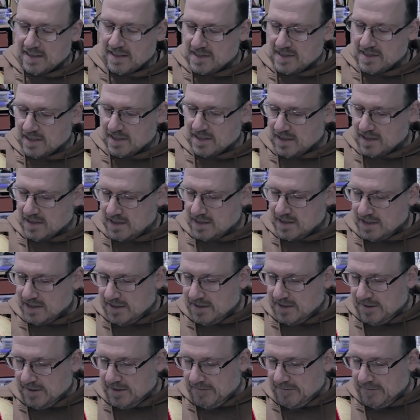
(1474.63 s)
isn't it
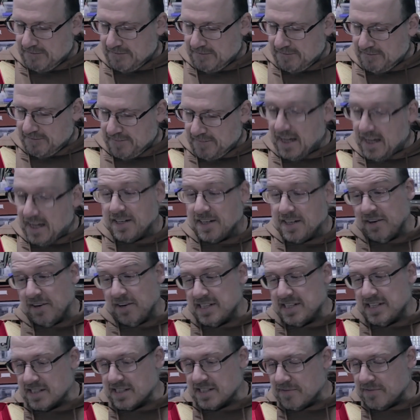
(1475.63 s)
uh, no he
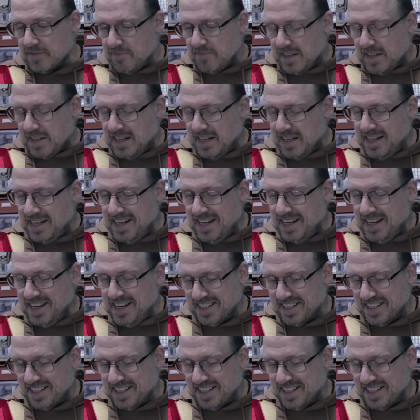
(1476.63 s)
doesn't uh,